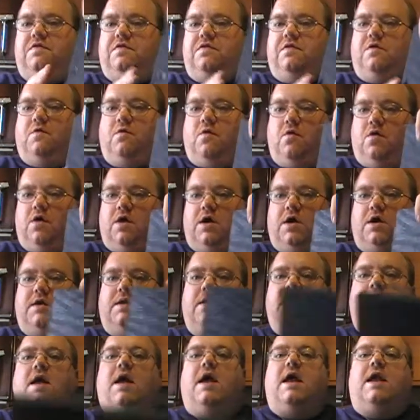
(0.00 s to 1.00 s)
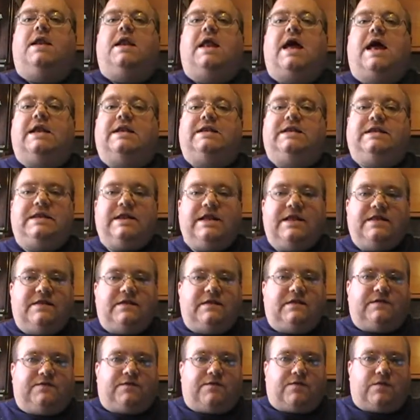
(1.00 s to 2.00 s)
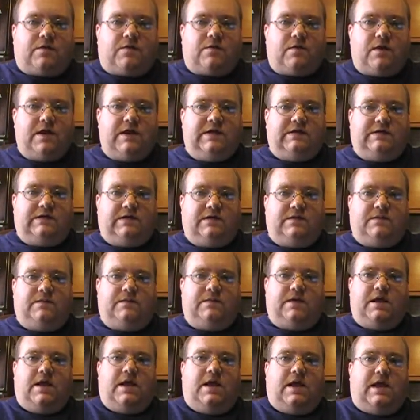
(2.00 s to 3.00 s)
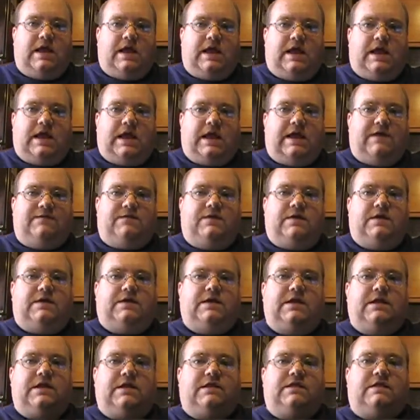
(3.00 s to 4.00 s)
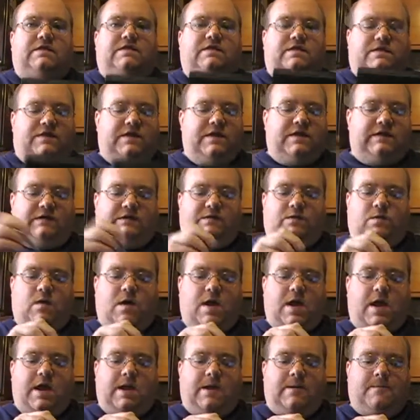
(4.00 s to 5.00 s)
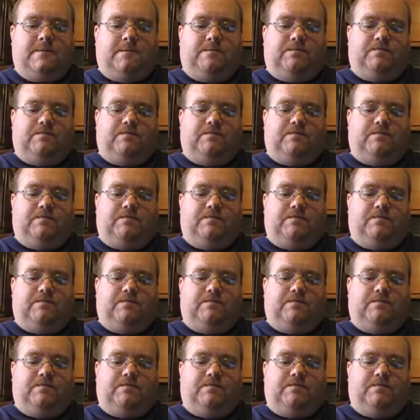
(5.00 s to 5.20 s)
the wood. Now, I did this for a reason. If you did it this way,